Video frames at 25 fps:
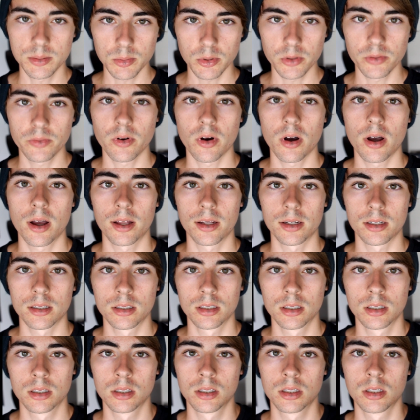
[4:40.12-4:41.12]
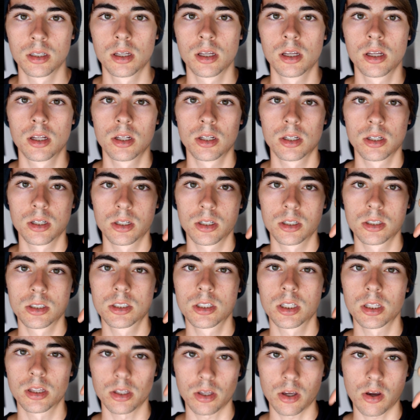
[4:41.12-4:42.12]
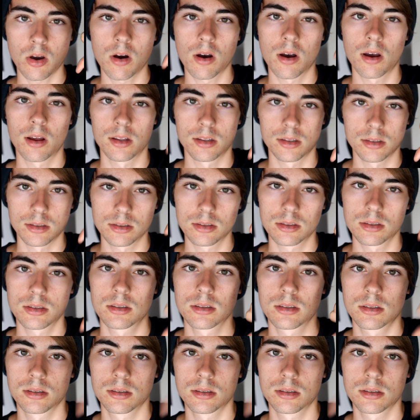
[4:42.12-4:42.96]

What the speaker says: move on to the cons.